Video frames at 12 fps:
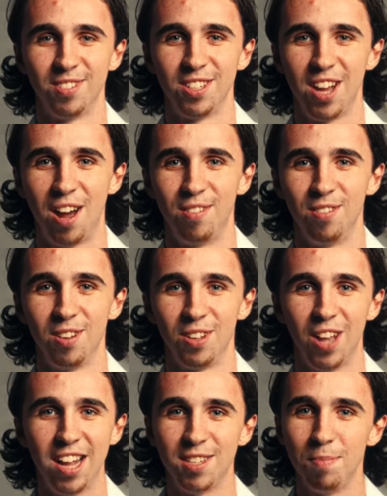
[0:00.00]
So
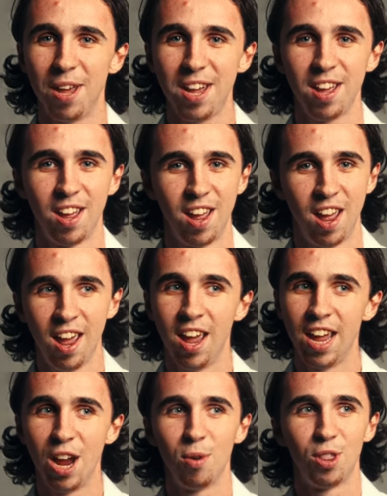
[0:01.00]
glad to be
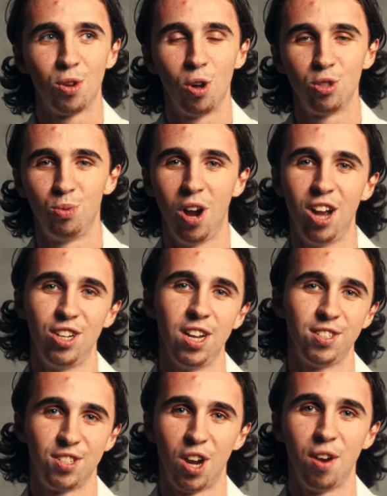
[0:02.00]
here with the Culture
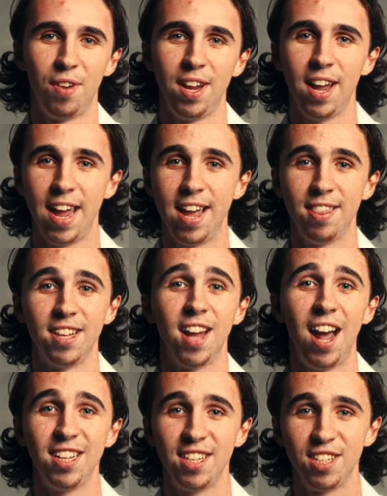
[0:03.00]
Project, serving in the
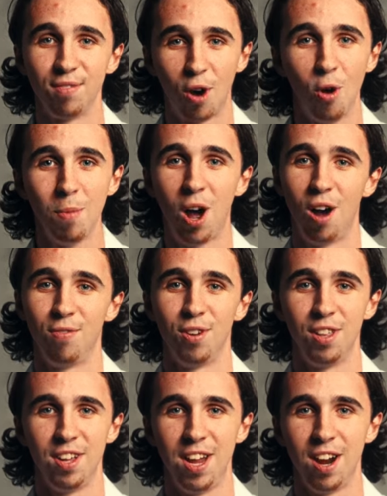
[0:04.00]
Diocese of Omaha for
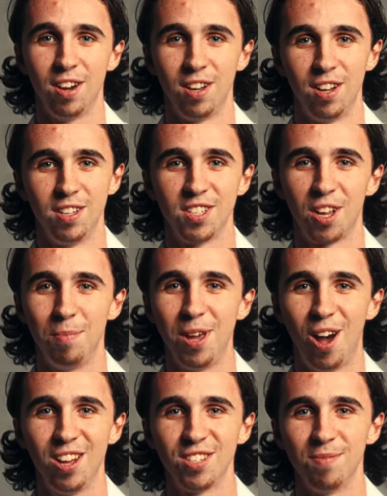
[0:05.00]
the year. It's going to be
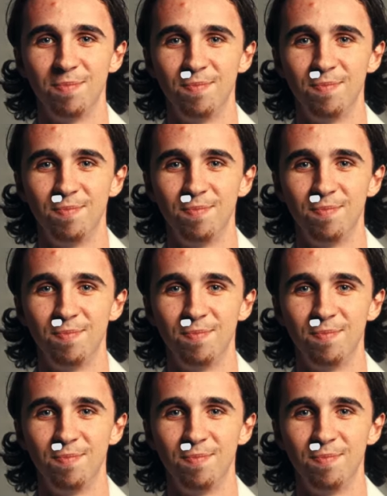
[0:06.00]
awesome.